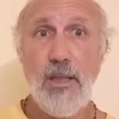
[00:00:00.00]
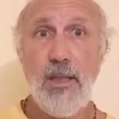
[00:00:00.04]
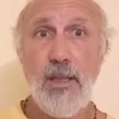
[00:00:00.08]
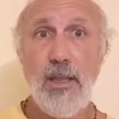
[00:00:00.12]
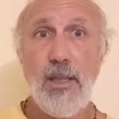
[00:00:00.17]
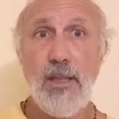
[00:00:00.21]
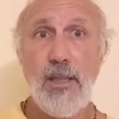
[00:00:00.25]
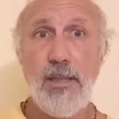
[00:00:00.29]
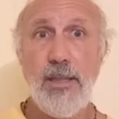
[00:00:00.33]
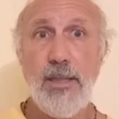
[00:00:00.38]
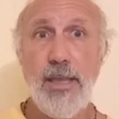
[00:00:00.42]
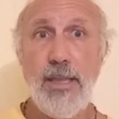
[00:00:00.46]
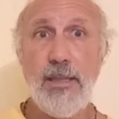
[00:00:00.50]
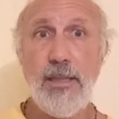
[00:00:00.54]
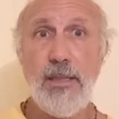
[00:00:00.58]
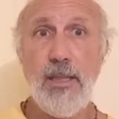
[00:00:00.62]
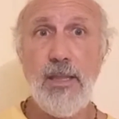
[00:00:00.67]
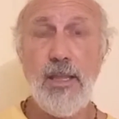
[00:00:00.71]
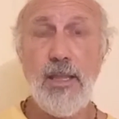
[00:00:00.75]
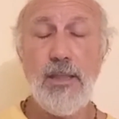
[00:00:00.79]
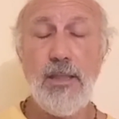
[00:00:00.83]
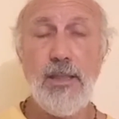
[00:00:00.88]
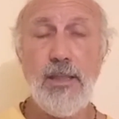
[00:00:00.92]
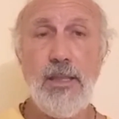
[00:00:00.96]

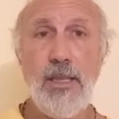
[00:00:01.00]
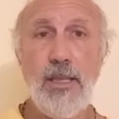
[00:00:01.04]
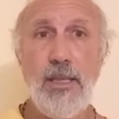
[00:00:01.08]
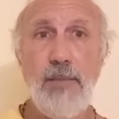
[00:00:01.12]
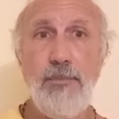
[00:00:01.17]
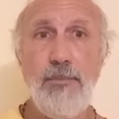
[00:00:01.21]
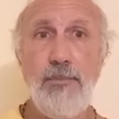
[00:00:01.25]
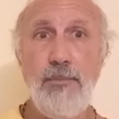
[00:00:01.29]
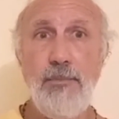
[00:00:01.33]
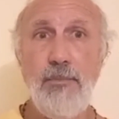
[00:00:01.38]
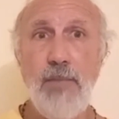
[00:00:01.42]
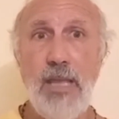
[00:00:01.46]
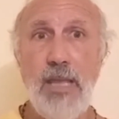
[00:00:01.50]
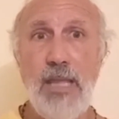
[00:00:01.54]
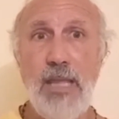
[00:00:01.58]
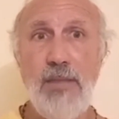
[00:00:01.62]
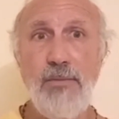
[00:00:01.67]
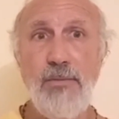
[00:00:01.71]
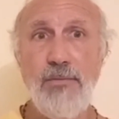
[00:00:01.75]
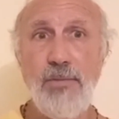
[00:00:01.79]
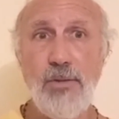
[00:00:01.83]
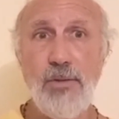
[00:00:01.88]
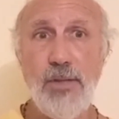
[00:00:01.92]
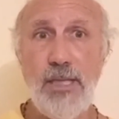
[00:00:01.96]
then
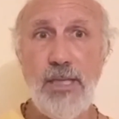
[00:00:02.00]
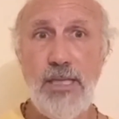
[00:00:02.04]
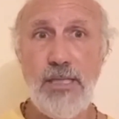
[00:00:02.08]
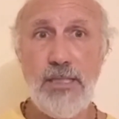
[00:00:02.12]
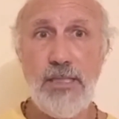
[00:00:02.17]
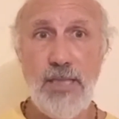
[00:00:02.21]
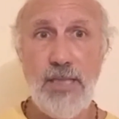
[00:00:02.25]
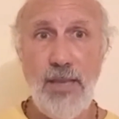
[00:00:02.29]
these